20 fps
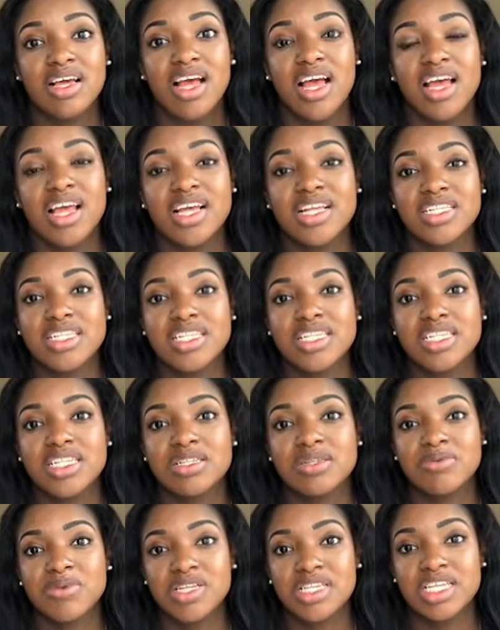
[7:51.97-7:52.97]
I guess this
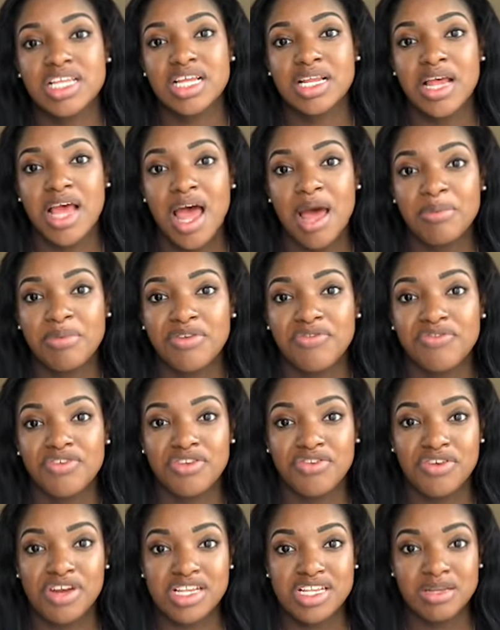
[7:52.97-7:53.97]
is what's gonna happen for
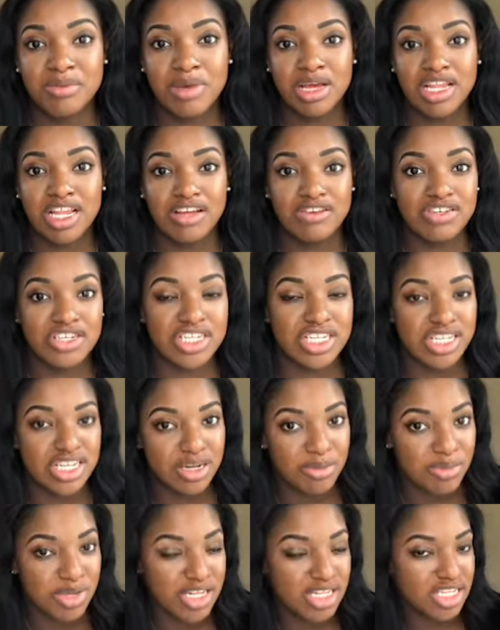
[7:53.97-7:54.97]
the rest of my life. She's
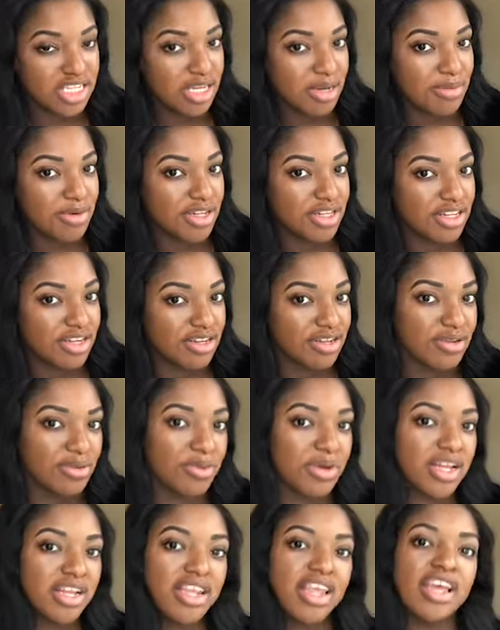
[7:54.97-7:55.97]
gonna be a stubborn little
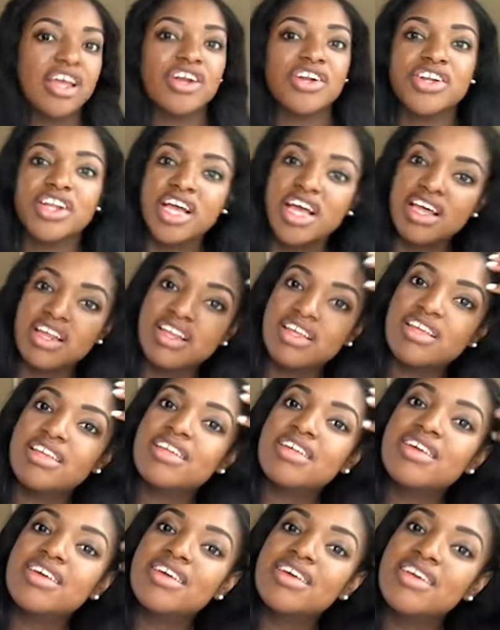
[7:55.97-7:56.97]
one like her dad.
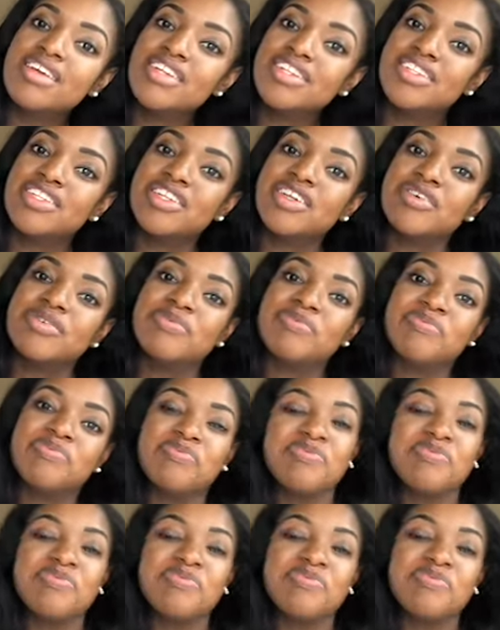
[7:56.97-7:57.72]
So.